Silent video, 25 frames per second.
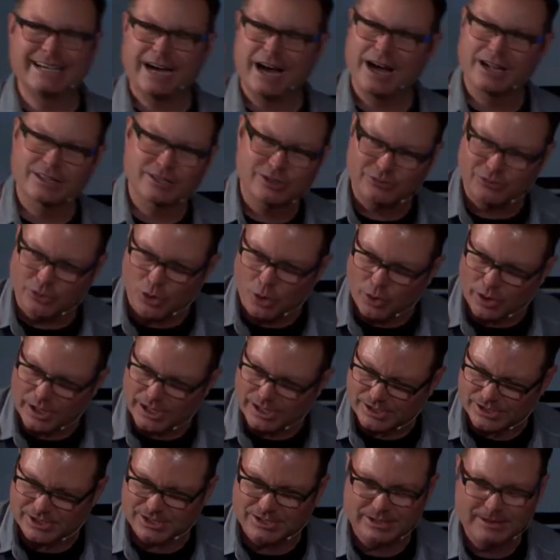God's
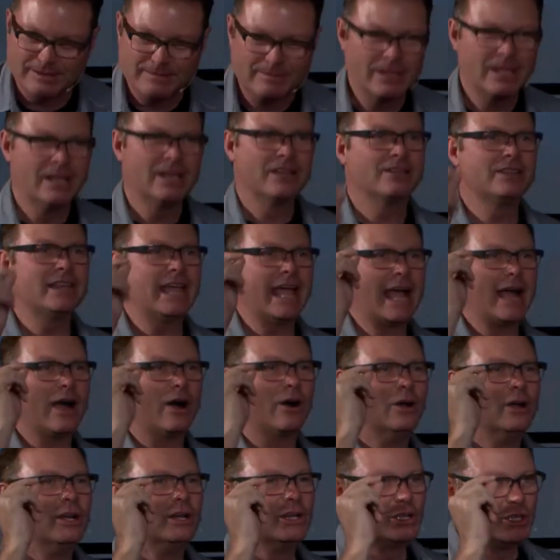voice.
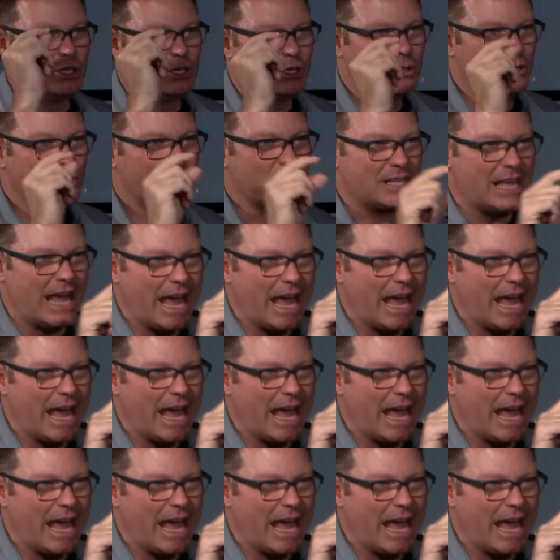Now, use